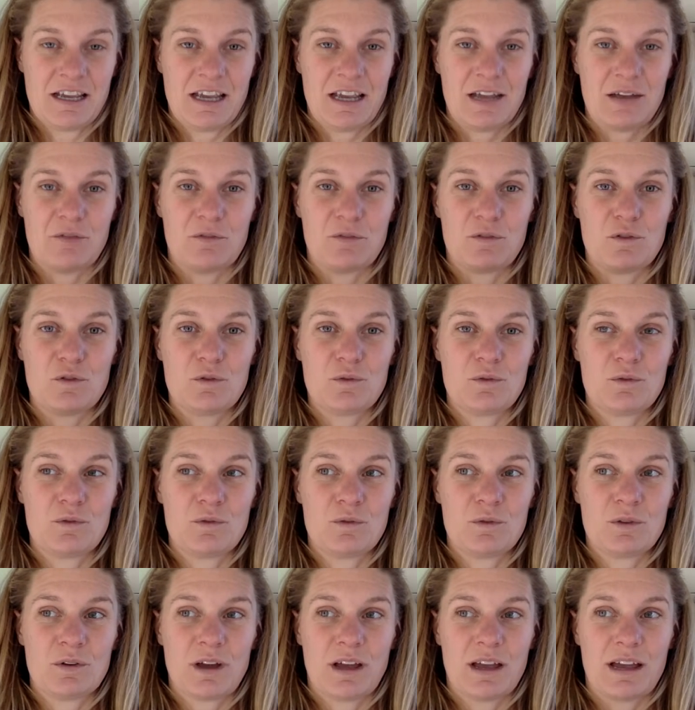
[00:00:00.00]
if
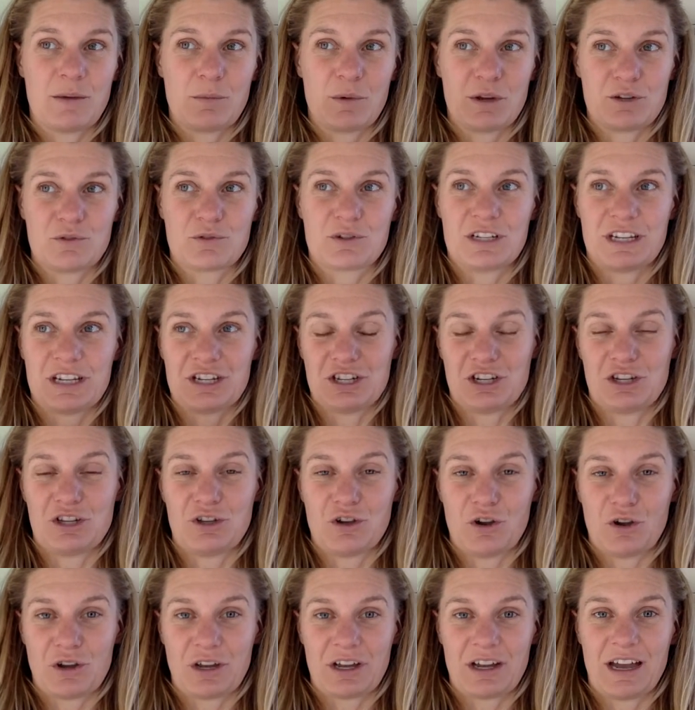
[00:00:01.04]
you, when you're teaching
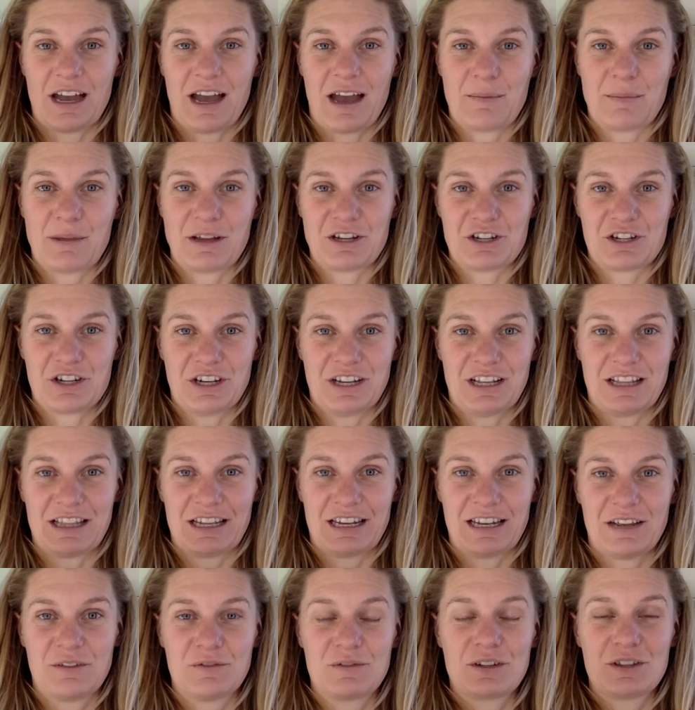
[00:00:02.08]
yoga, are mentioning the
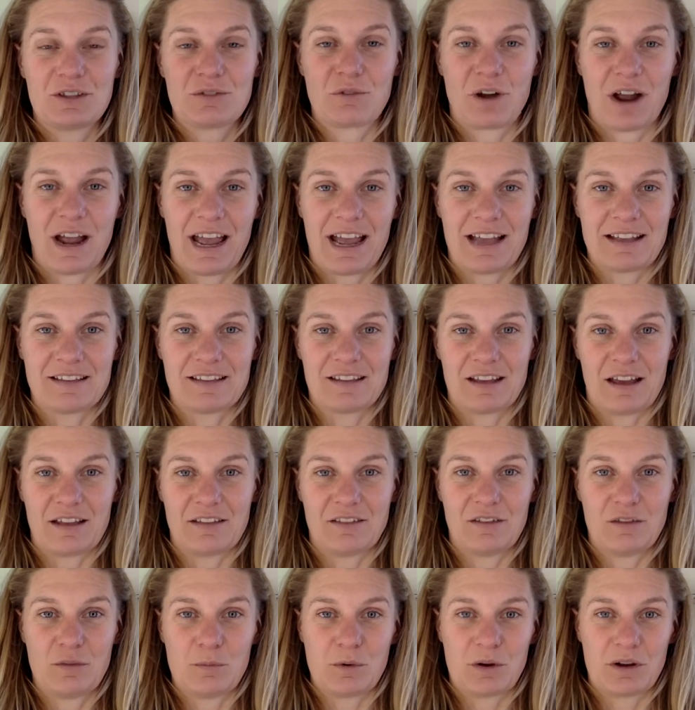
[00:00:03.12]
left and the right hand
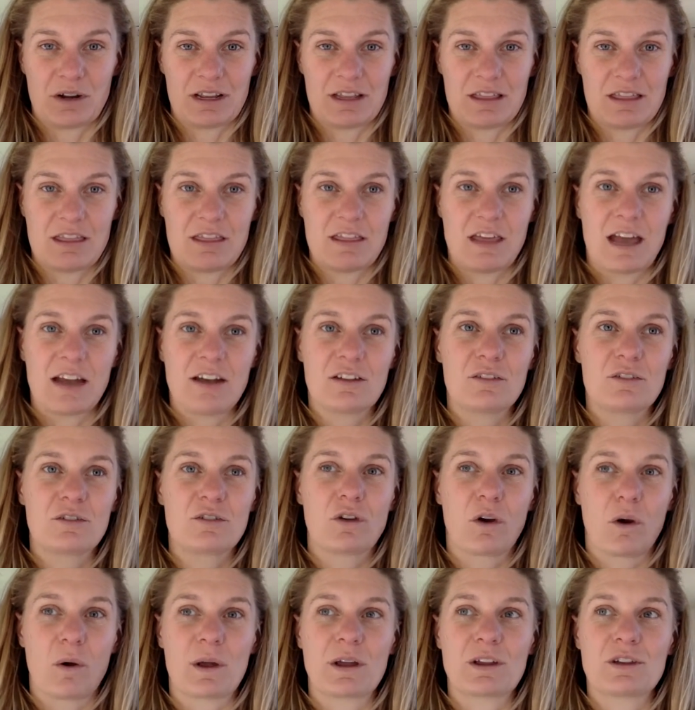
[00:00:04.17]
sides of the body, that is
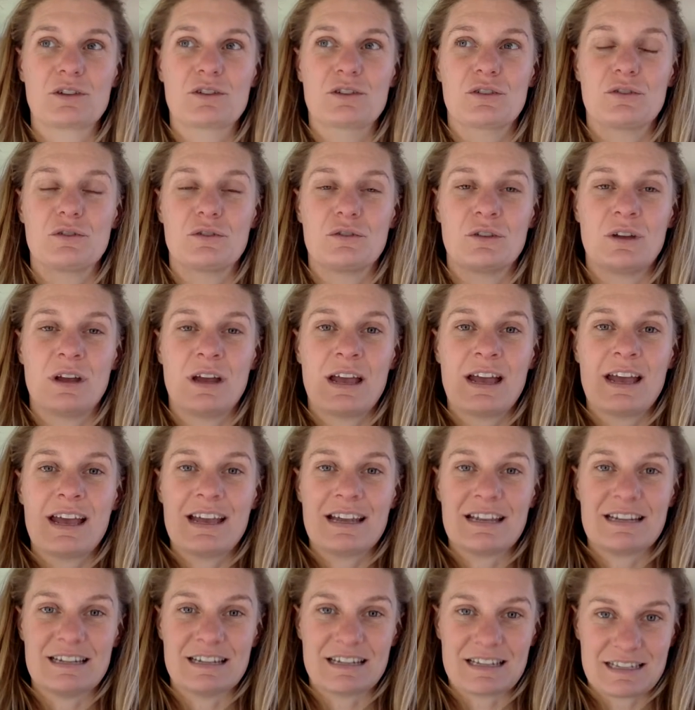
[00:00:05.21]
going to
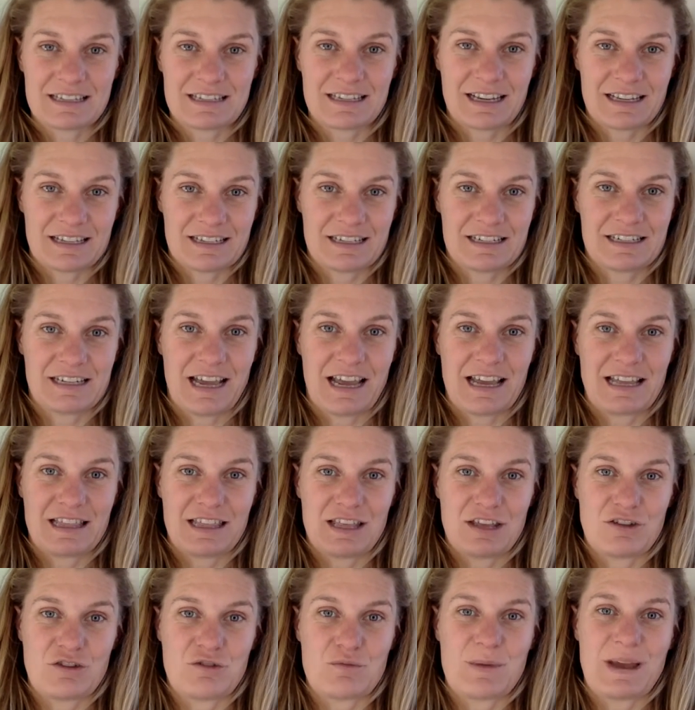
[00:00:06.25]
necessitate
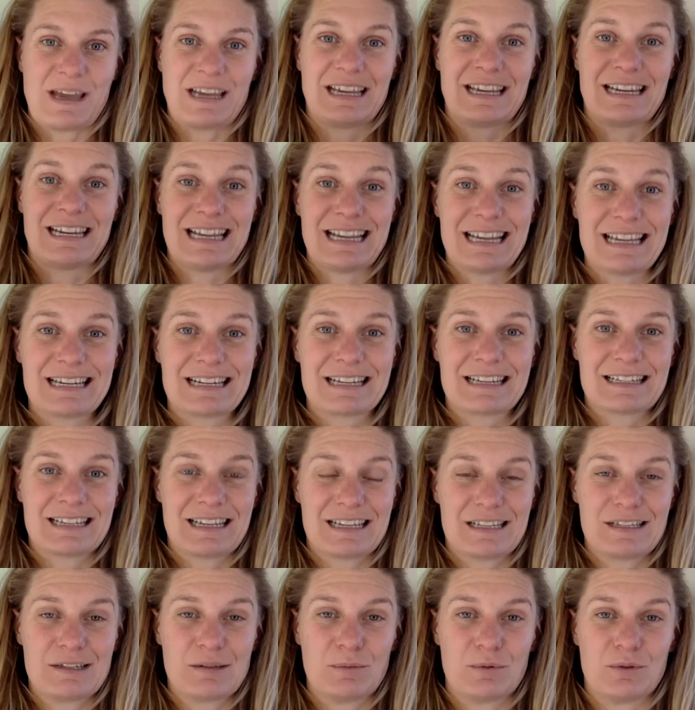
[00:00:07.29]
that you make it
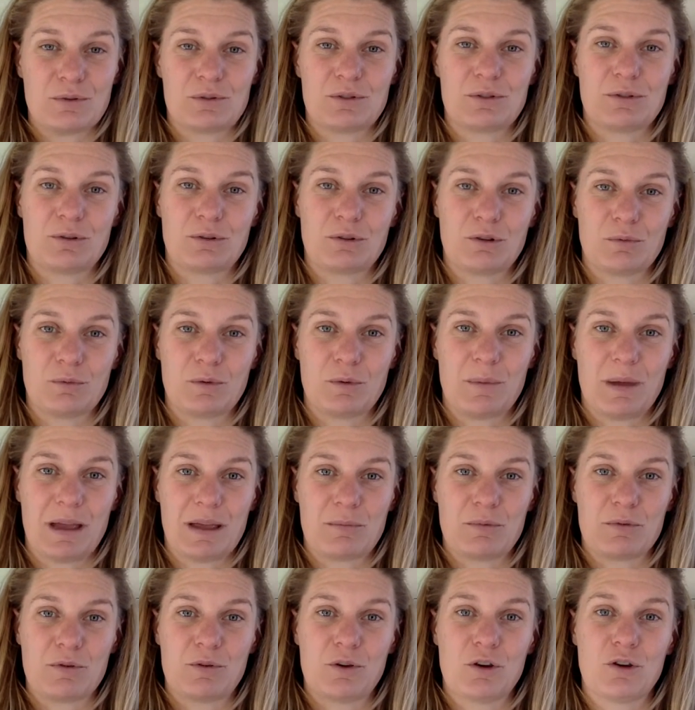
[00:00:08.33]
inaccessible to a group of
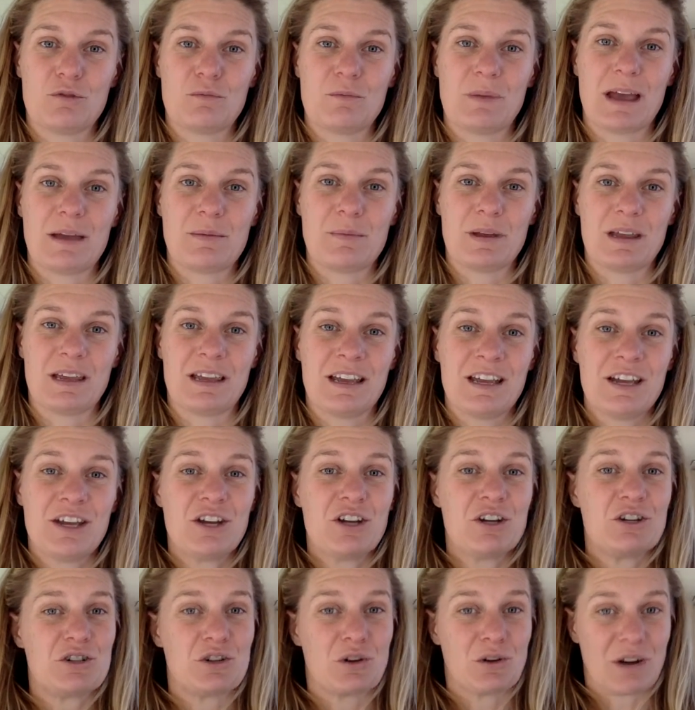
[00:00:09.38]
people who maybe
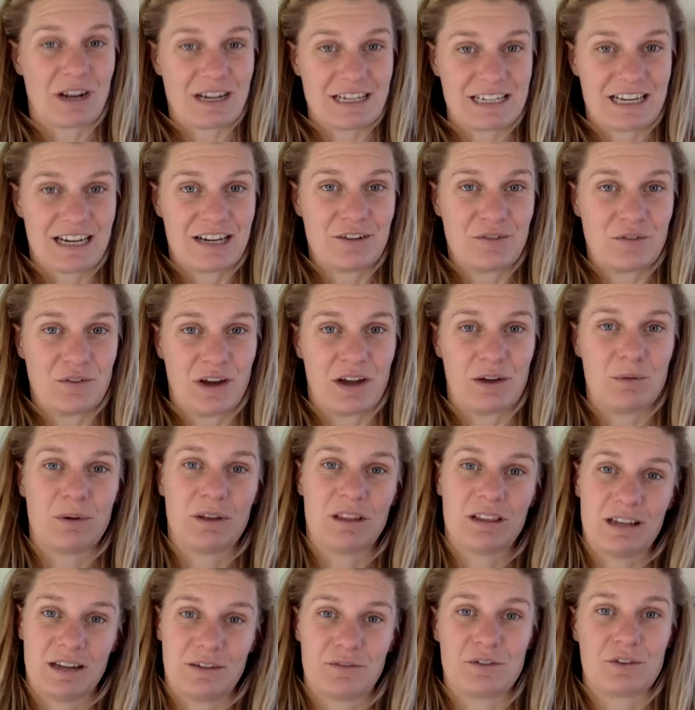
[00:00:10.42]
don't identify
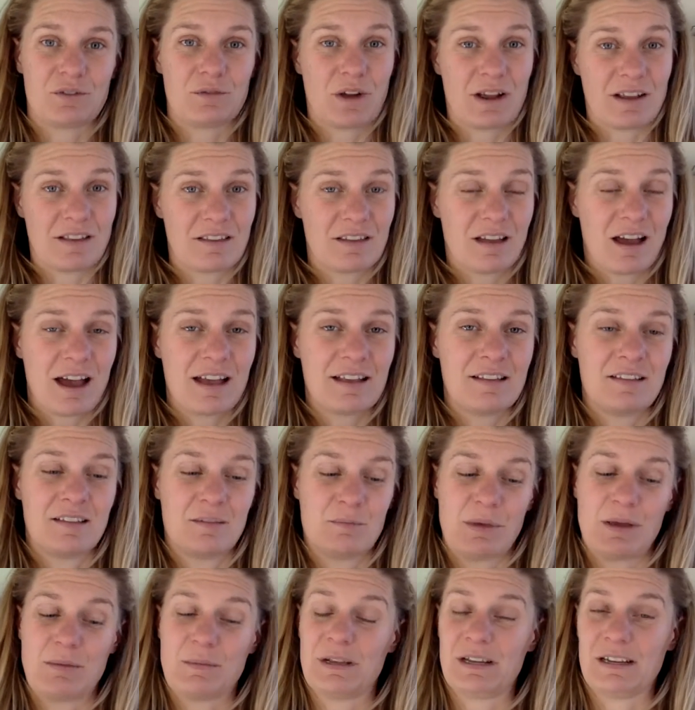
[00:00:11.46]
with left and right sides,
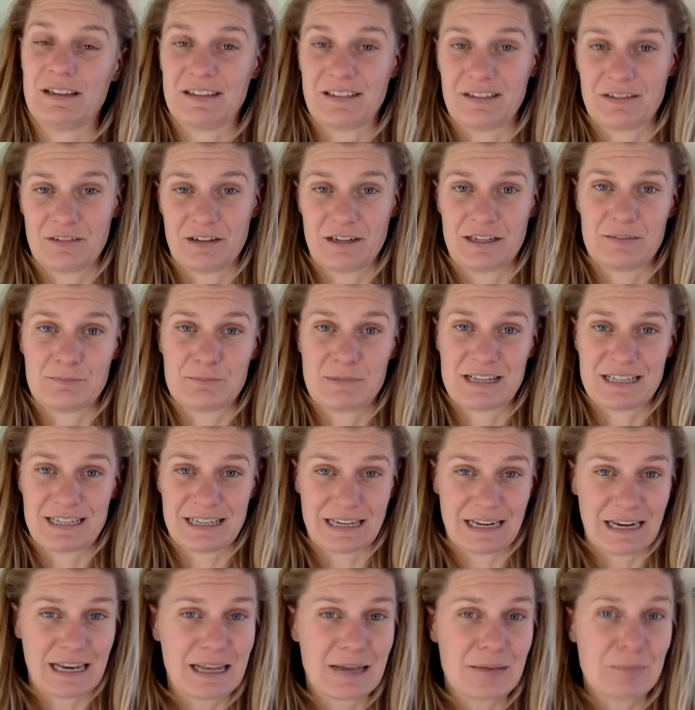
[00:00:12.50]
maybe
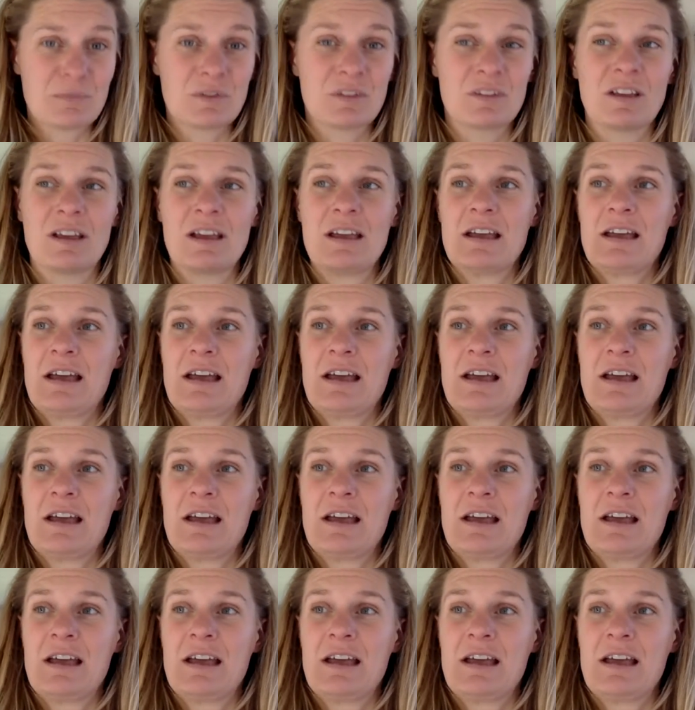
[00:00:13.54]
missing limbs,